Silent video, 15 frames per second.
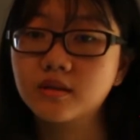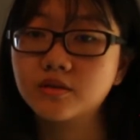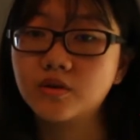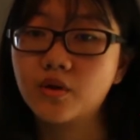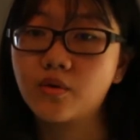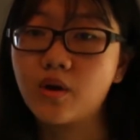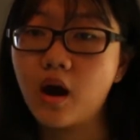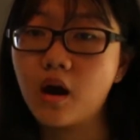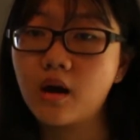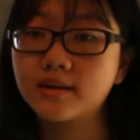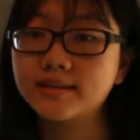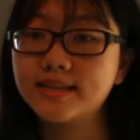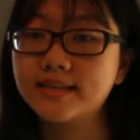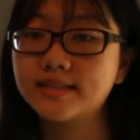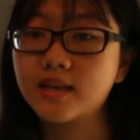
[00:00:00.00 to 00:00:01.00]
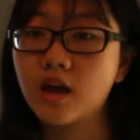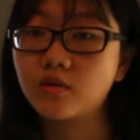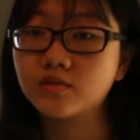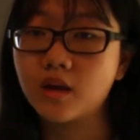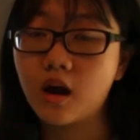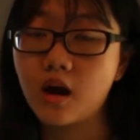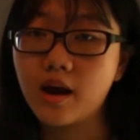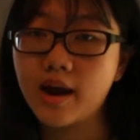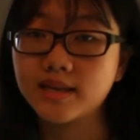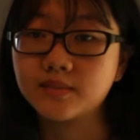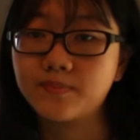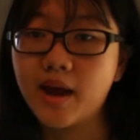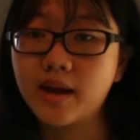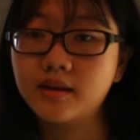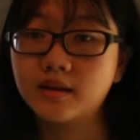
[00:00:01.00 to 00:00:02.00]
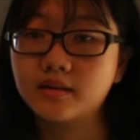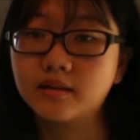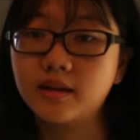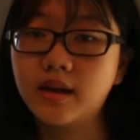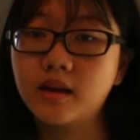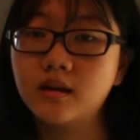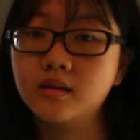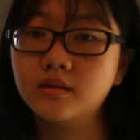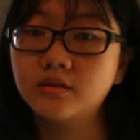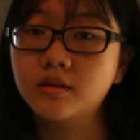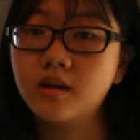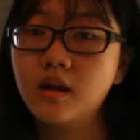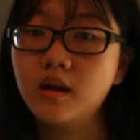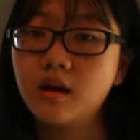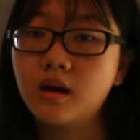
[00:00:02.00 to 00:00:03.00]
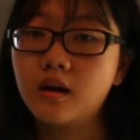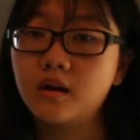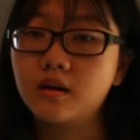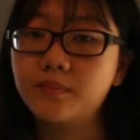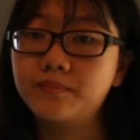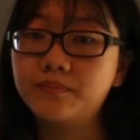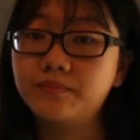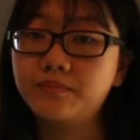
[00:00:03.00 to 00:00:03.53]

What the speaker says: So CAR T cells are expanded in a